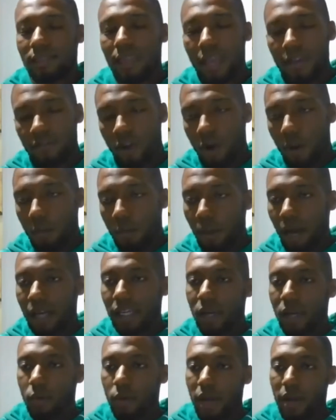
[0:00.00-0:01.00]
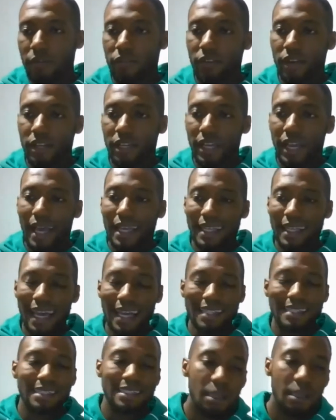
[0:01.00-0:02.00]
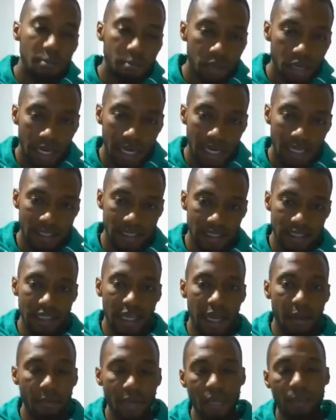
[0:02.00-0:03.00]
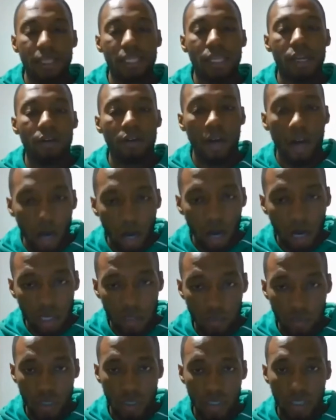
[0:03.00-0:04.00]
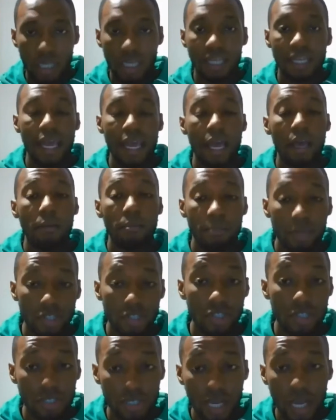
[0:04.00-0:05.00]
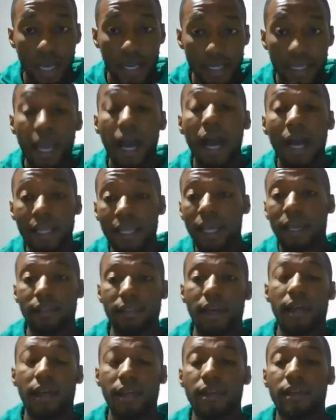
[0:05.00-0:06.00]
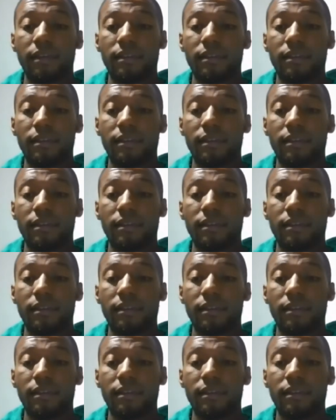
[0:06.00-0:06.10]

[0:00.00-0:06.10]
they've got money or whatever in it, yeah, and that symbolizes that maybe they're a hard worker and they're an ambitious guy. Yeah, I get that.